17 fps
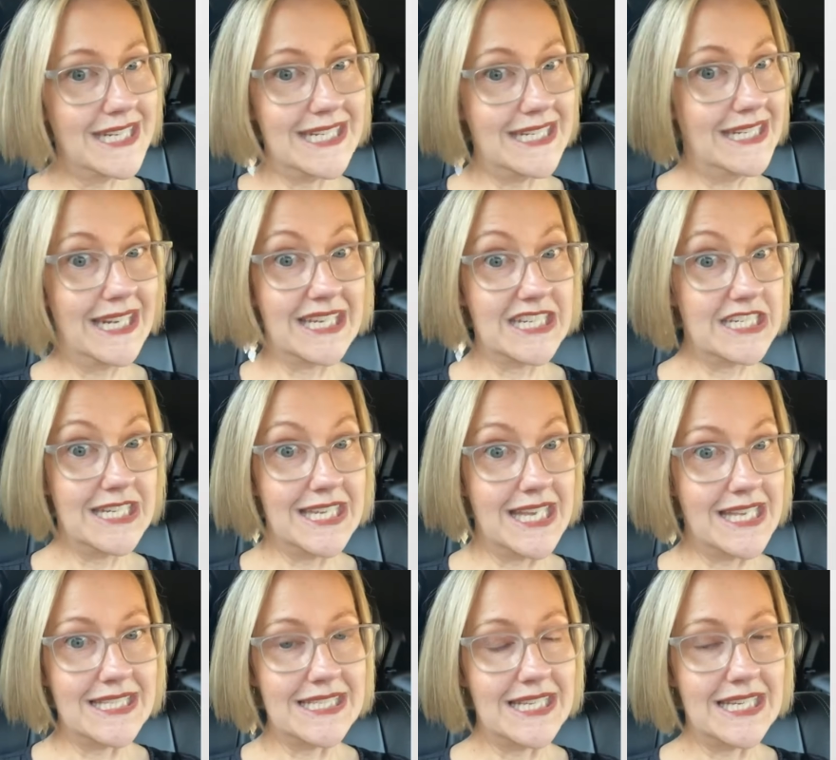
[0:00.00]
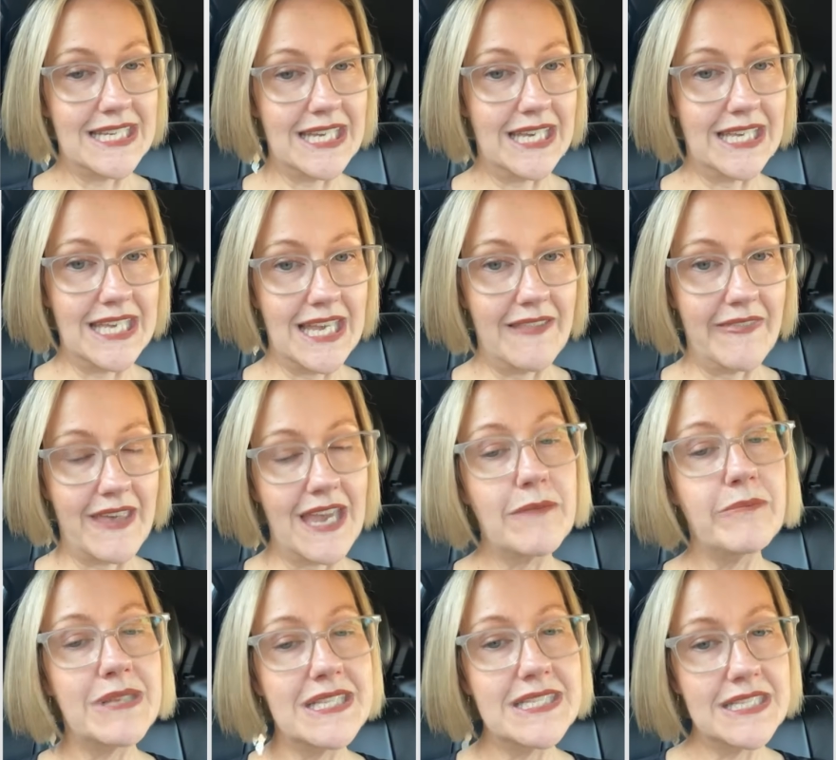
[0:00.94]
they didn't actually get sick again.
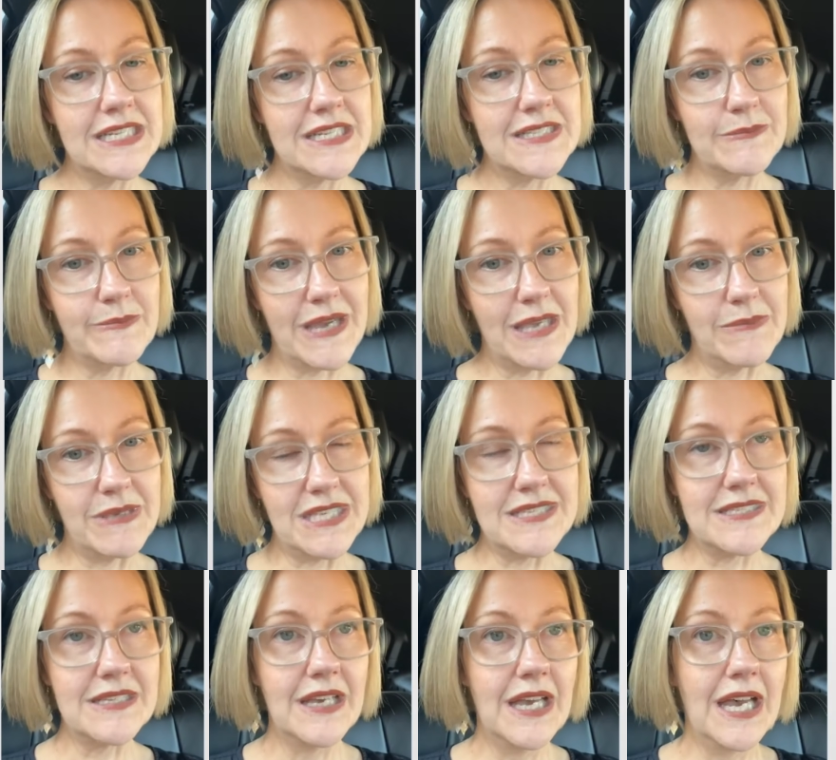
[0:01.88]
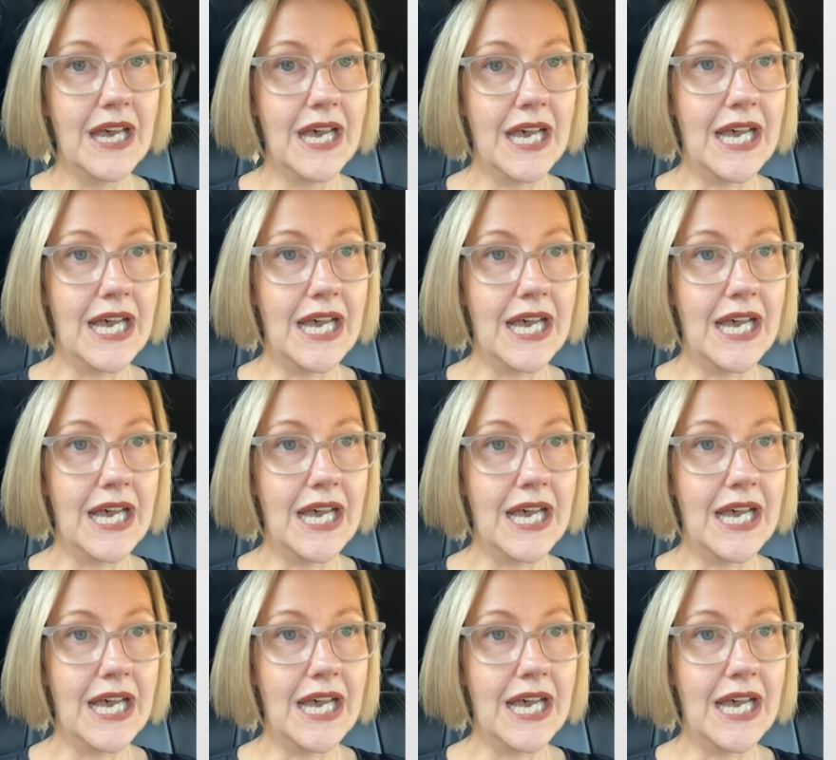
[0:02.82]
They had been sick as babies.